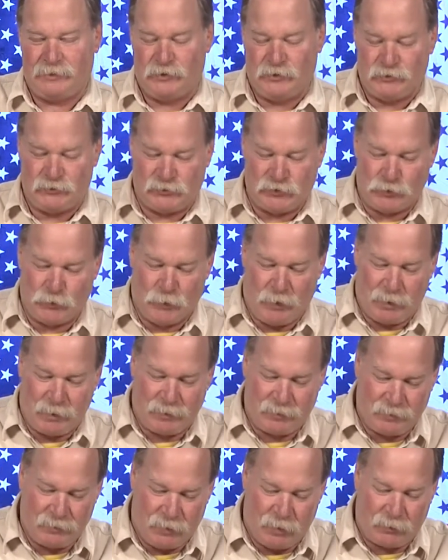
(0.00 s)
to
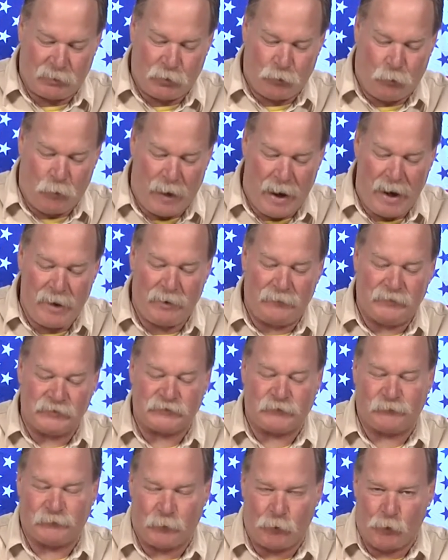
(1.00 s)
acquire
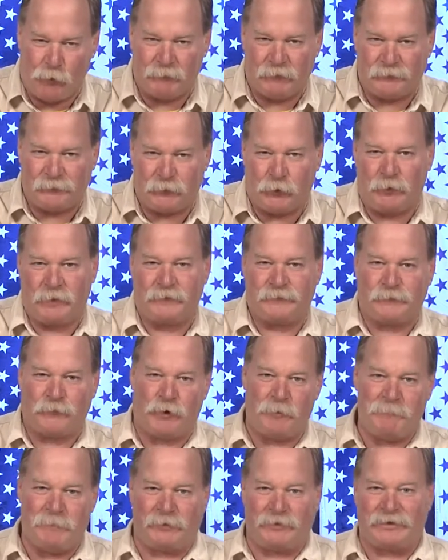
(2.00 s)
this over
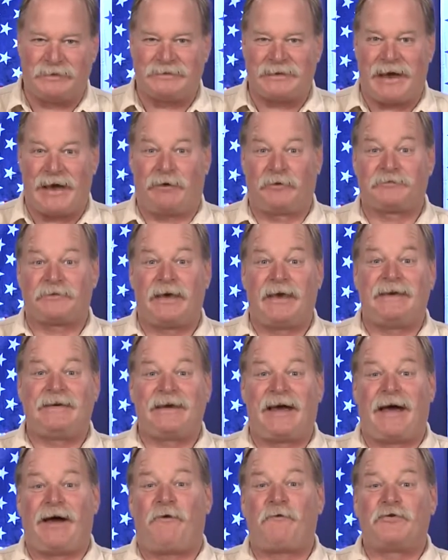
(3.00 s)
$44 million, and
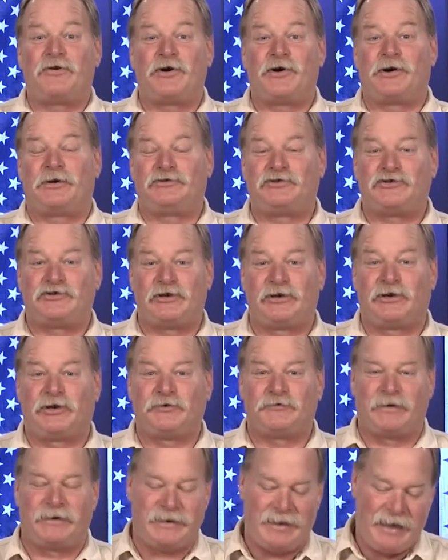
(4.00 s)
now your
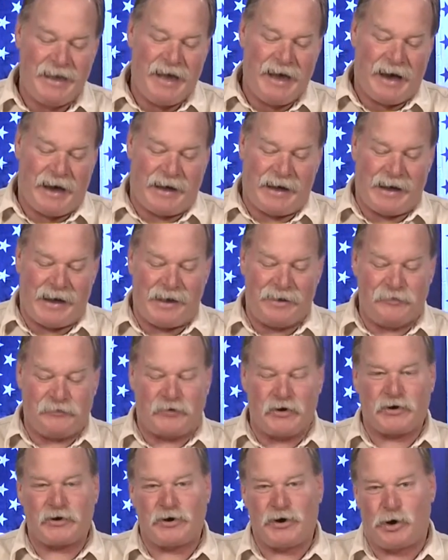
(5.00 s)
children are
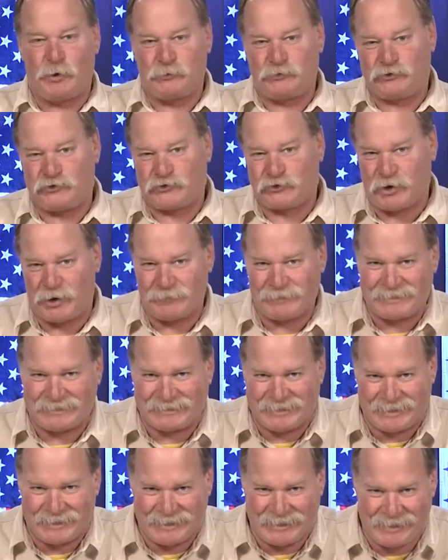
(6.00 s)
the
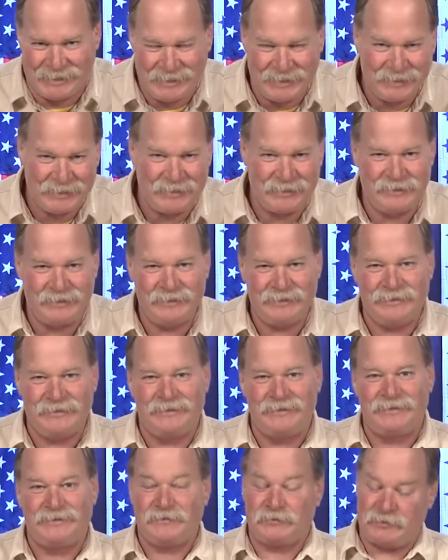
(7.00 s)
co-surety
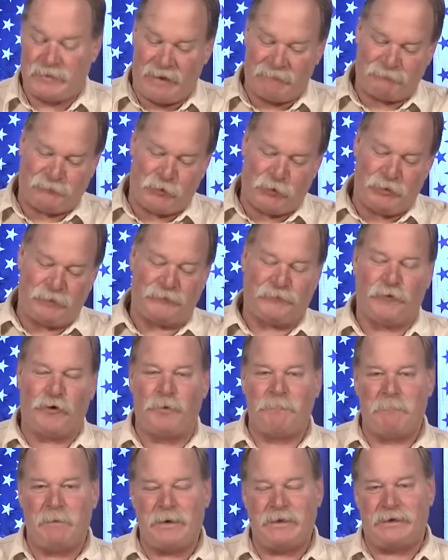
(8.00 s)
to that
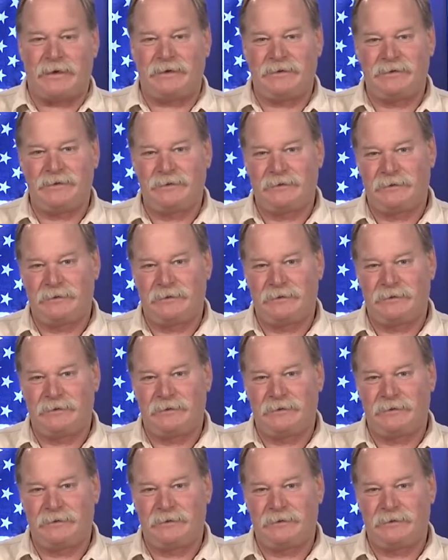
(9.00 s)
$44 million.